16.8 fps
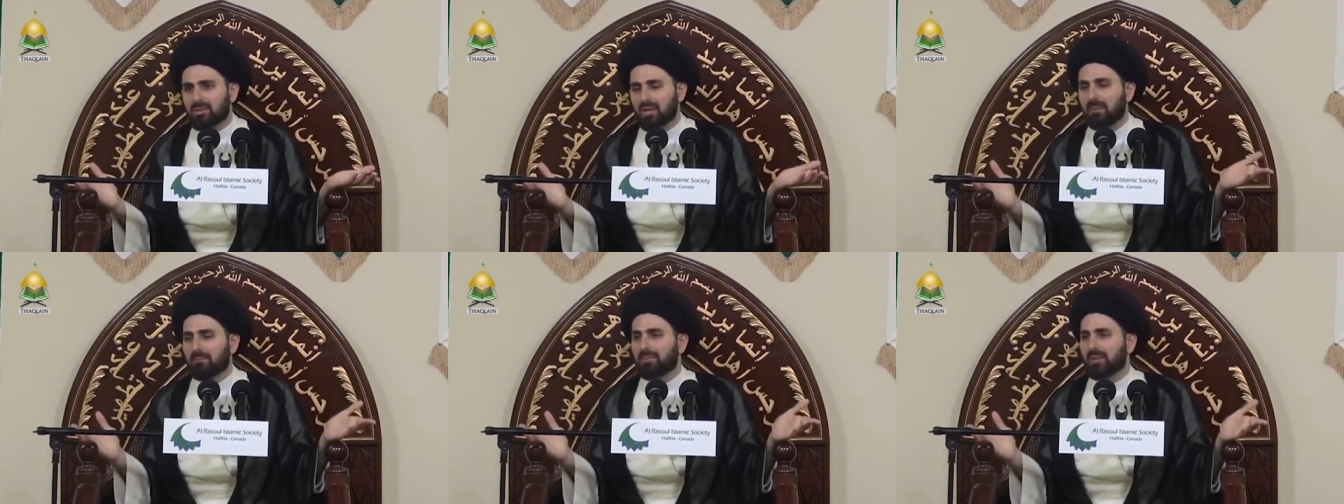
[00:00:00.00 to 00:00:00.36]

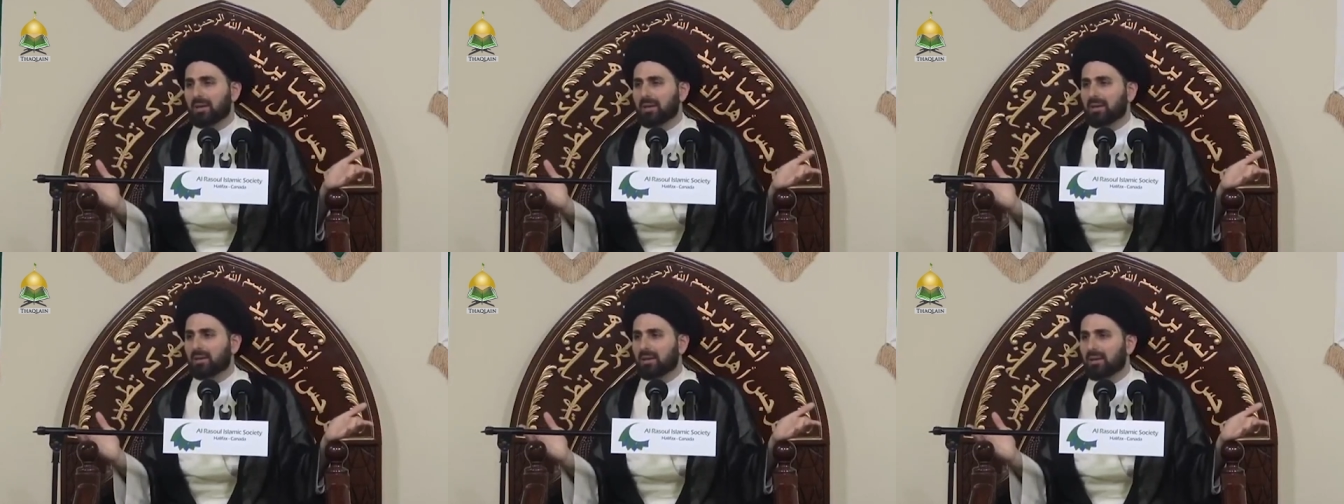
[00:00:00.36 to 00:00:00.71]

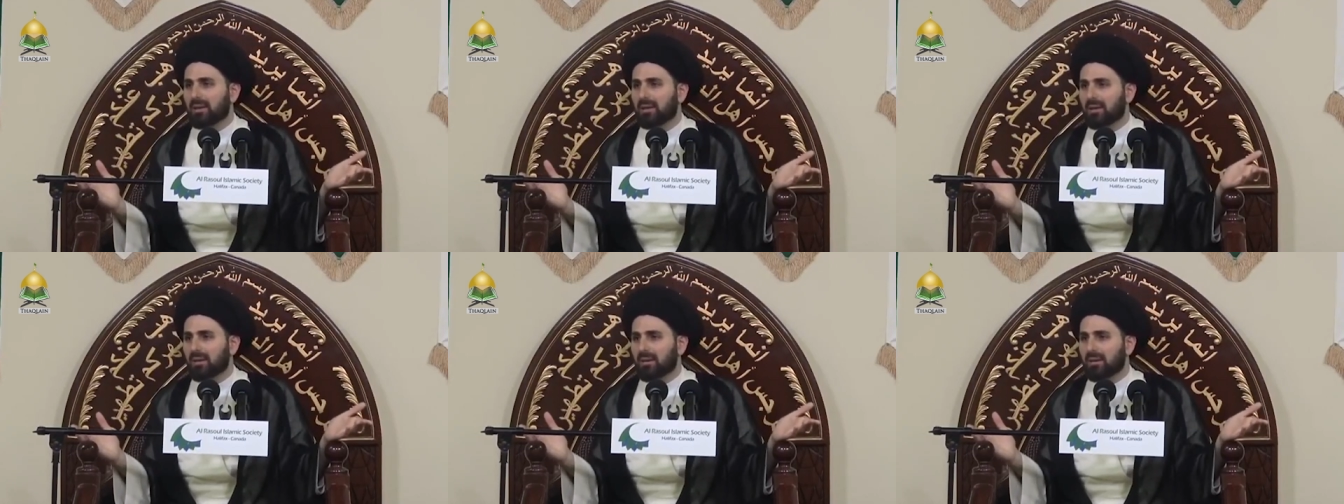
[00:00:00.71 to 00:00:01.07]
something
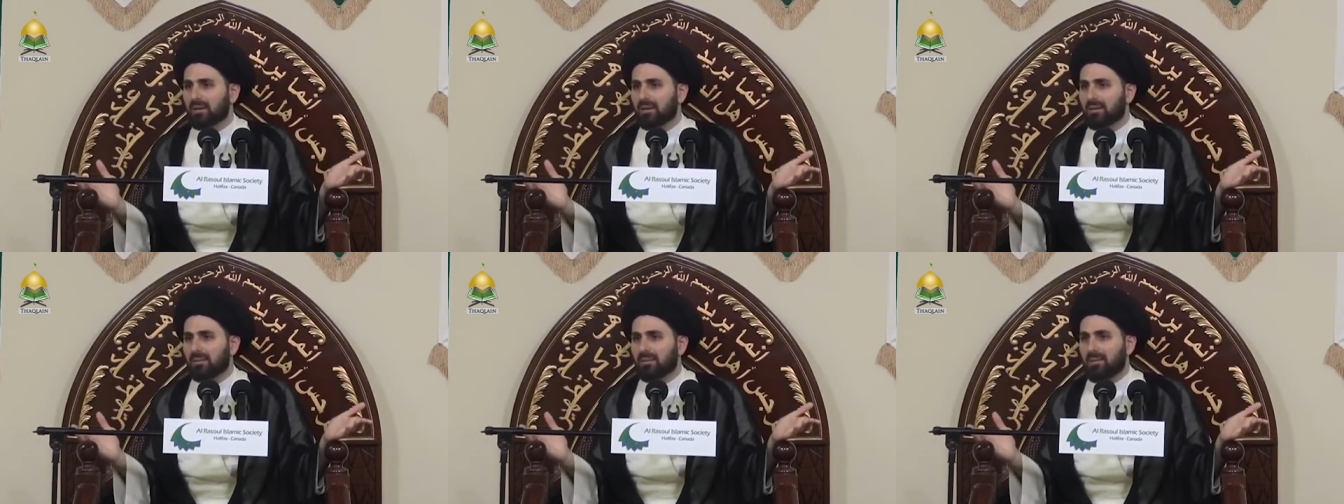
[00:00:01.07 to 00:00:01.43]

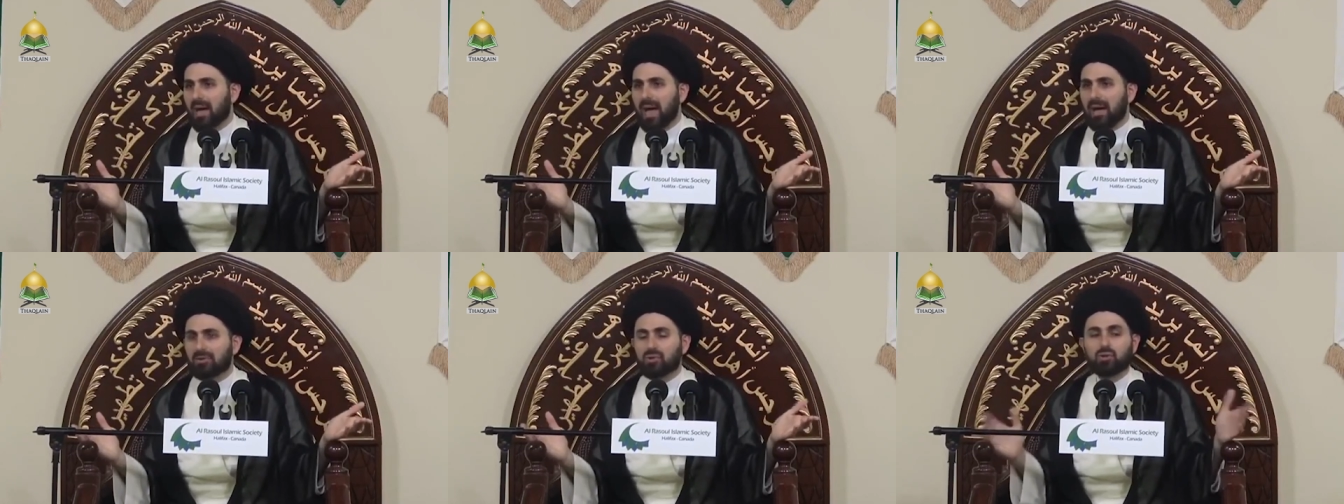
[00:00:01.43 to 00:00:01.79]

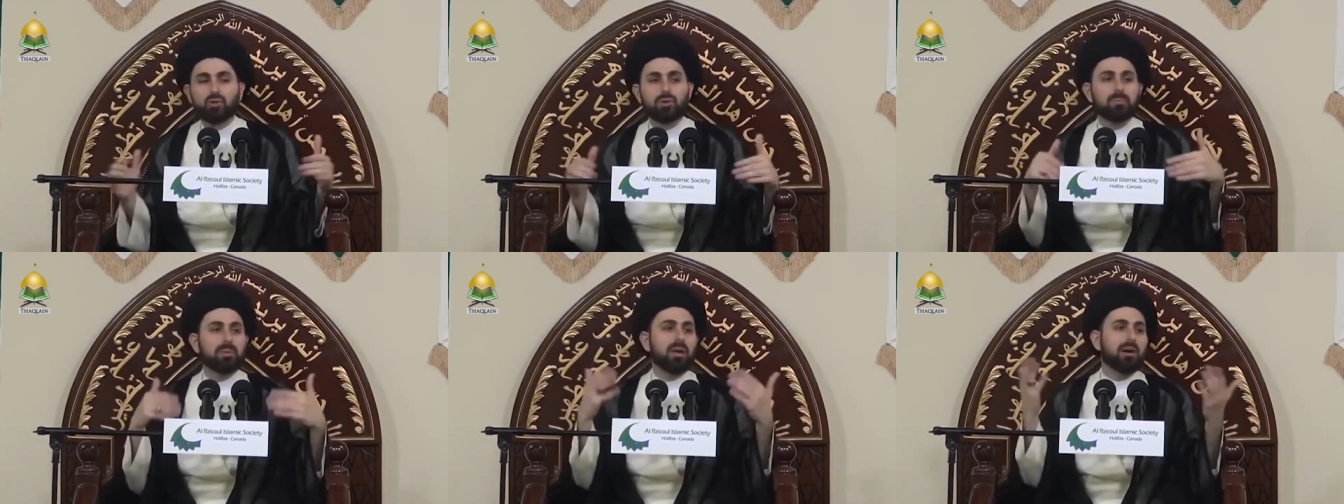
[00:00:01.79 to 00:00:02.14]
that
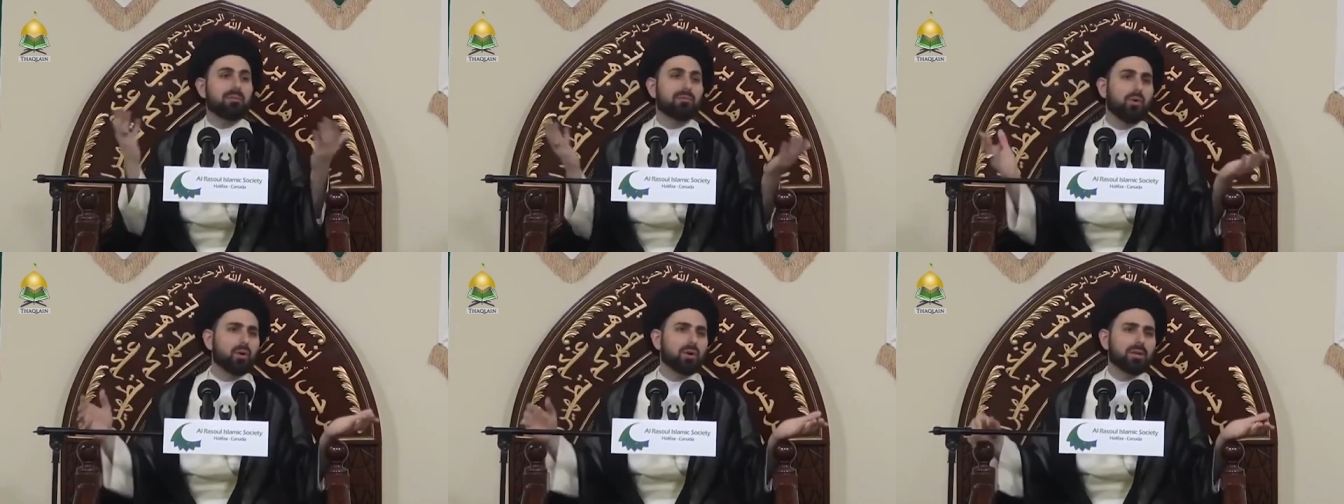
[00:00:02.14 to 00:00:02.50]
should be
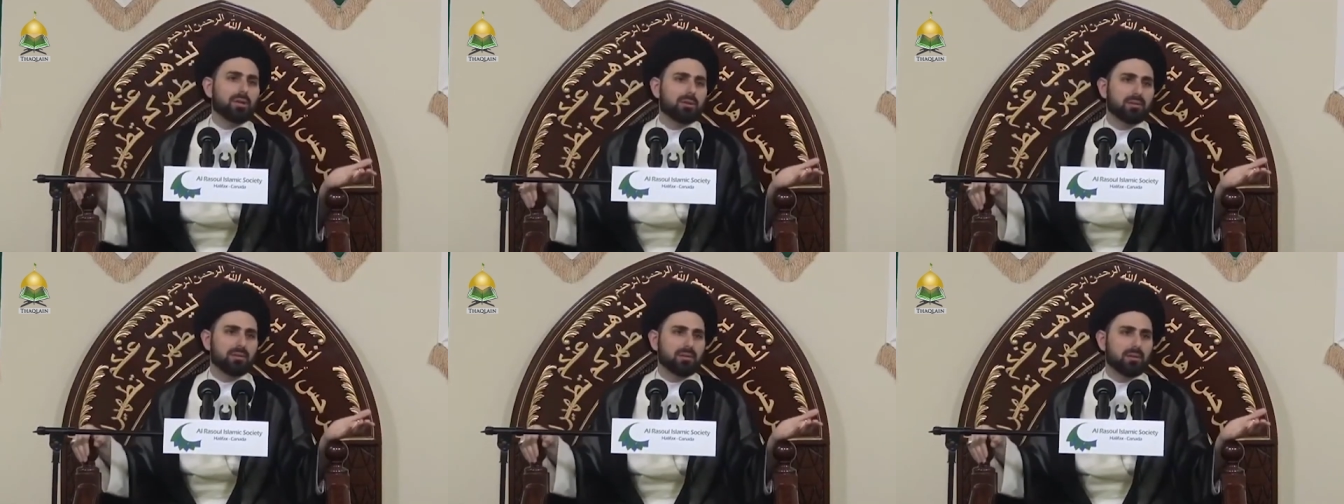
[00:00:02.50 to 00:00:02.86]

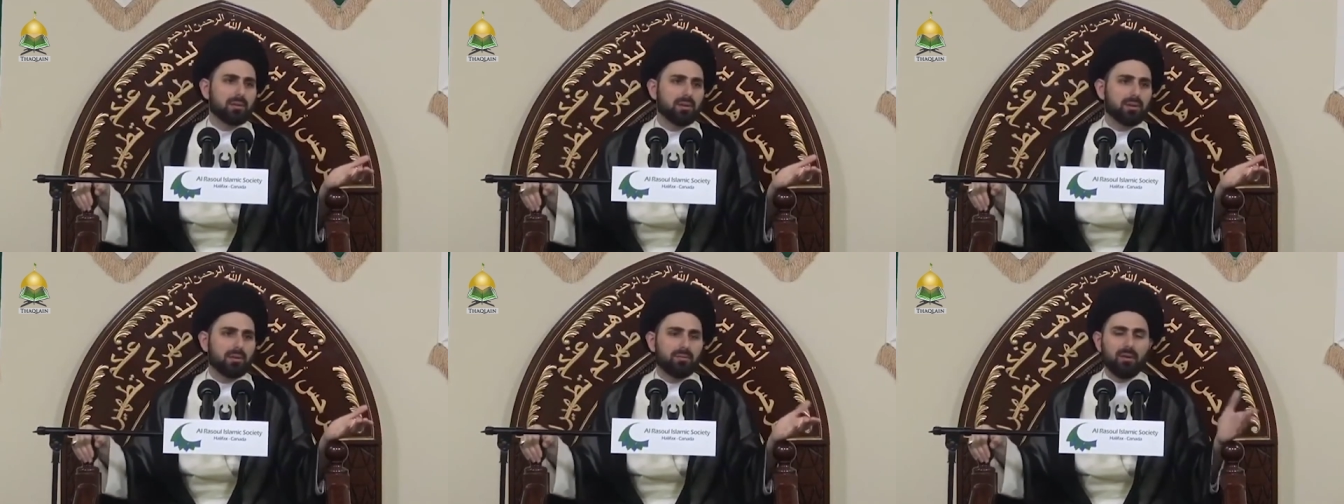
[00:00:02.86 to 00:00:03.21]
avoided
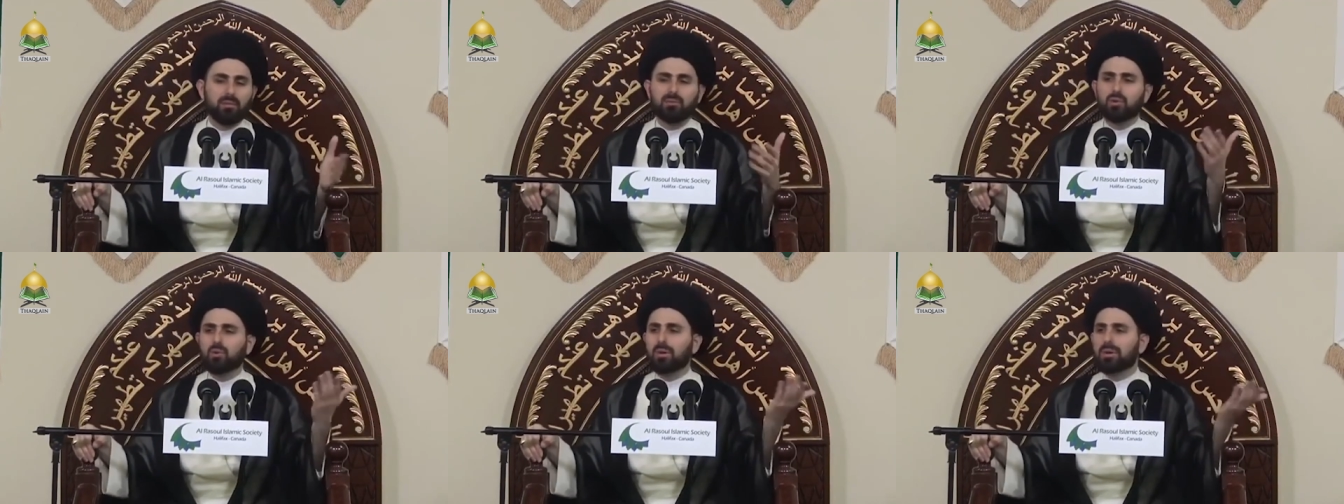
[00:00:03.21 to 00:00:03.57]

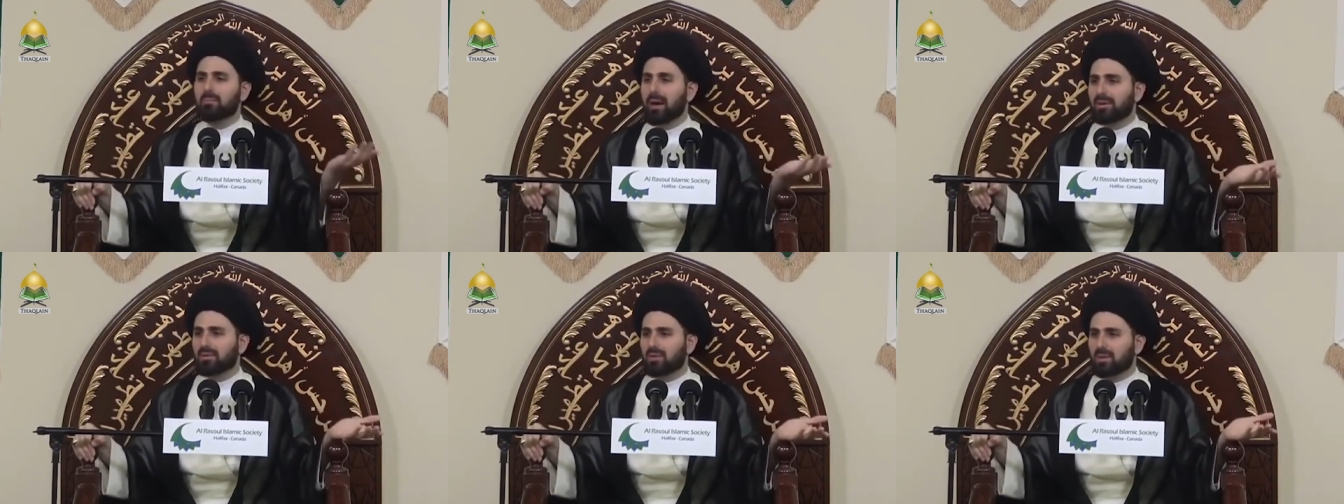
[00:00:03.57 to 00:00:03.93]
from doing,
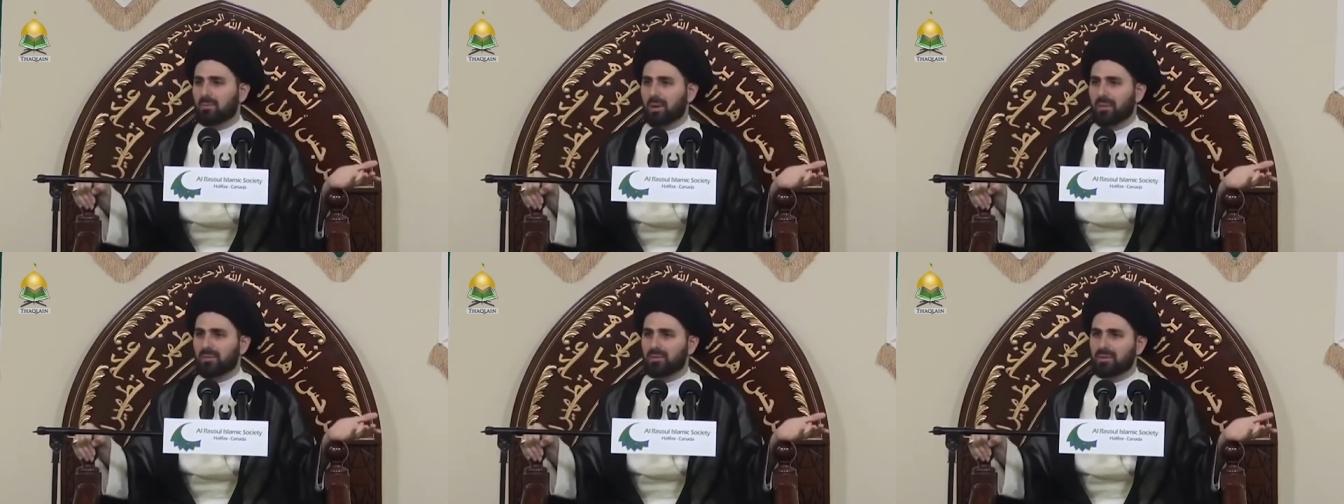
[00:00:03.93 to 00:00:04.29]
my dear
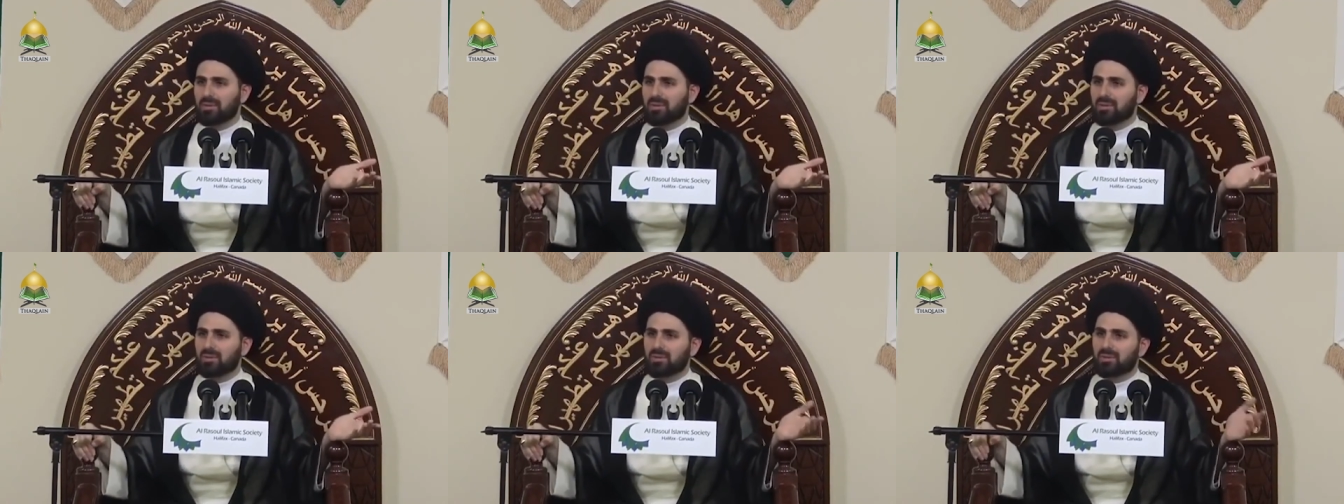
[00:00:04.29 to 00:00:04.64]
brothers
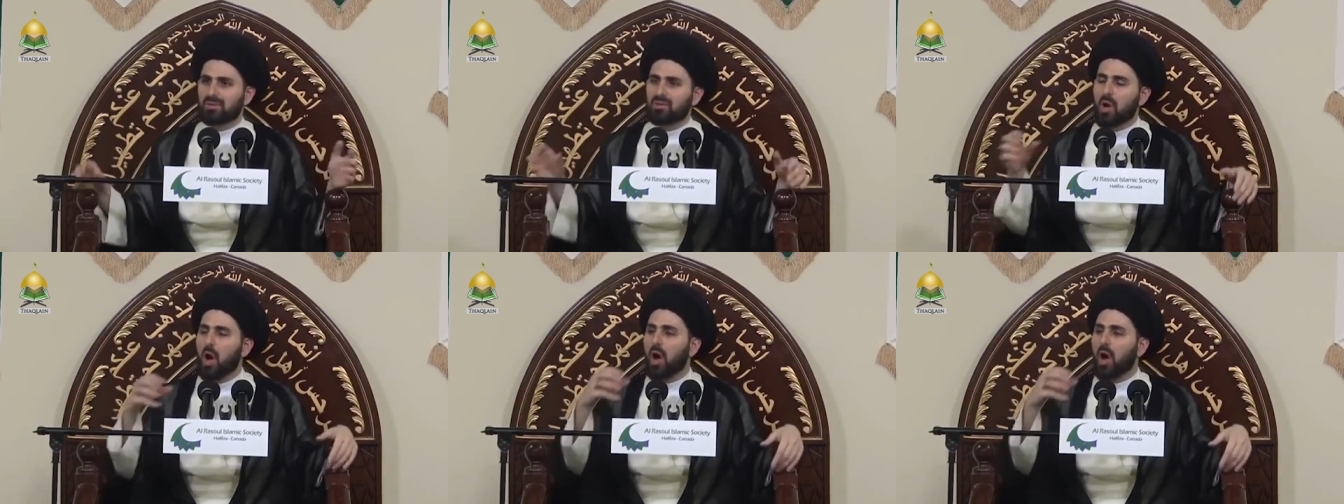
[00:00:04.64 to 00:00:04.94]
and sisters.